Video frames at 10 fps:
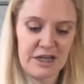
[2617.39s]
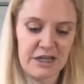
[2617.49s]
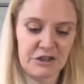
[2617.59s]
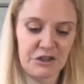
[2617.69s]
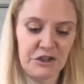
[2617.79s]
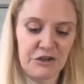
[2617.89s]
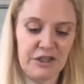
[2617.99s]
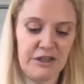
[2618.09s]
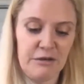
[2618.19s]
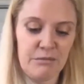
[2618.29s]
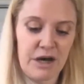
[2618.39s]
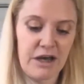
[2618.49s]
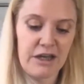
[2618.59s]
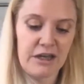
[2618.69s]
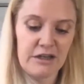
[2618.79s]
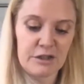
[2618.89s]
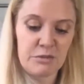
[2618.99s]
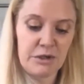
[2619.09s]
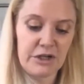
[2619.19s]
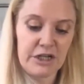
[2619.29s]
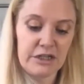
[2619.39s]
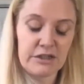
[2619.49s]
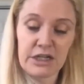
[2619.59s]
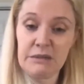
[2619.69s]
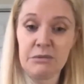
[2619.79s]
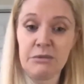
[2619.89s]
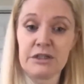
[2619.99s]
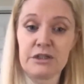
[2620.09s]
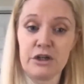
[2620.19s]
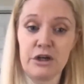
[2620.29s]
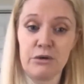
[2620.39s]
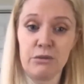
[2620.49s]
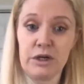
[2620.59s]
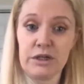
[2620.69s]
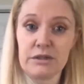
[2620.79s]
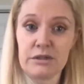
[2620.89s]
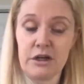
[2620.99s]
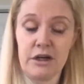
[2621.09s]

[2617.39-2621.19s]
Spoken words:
and clearly my experience a couple months ago was